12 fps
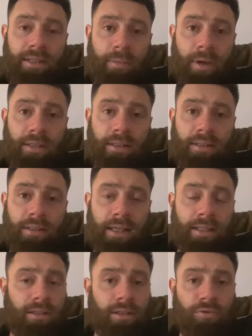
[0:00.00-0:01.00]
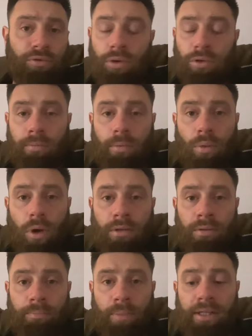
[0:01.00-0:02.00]
your bed. That's rule number
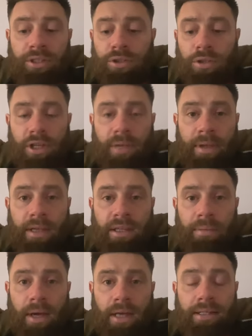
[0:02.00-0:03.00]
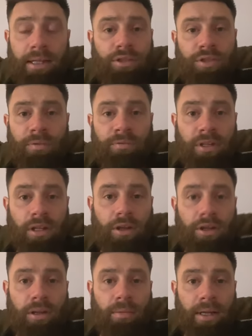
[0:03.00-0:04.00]
one. Make sure you make your bed. And that's something I
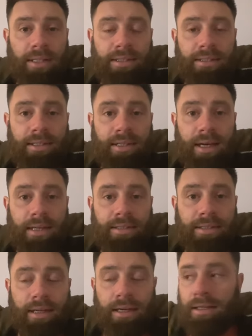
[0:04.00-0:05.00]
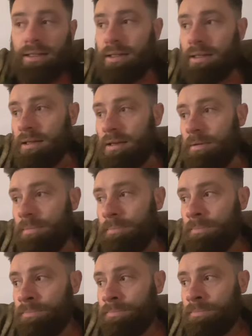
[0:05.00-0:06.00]
learned at Manchester United, that
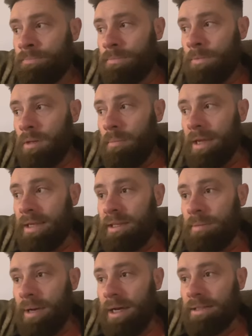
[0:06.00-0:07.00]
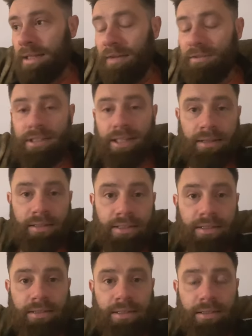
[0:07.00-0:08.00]
make your bed, have
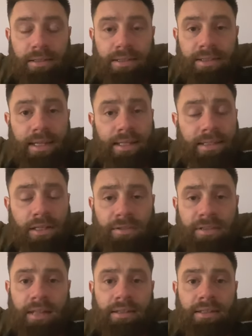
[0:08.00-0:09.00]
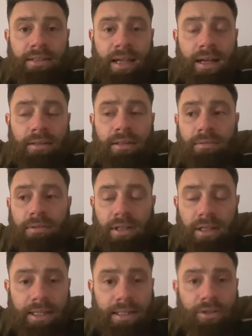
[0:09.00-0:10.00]
standards, set yourself standards,
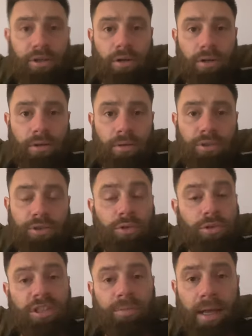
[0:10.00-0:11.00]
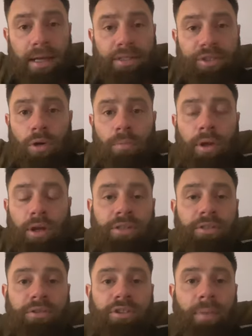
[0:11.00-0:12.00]
clean your space, your
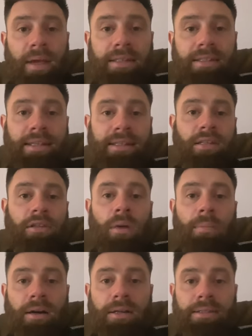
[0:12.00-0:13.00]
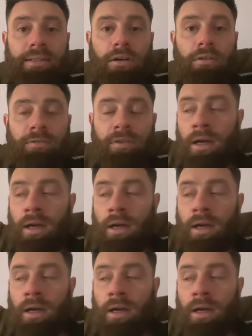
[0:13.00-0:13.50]
personal space says a lot about yourself.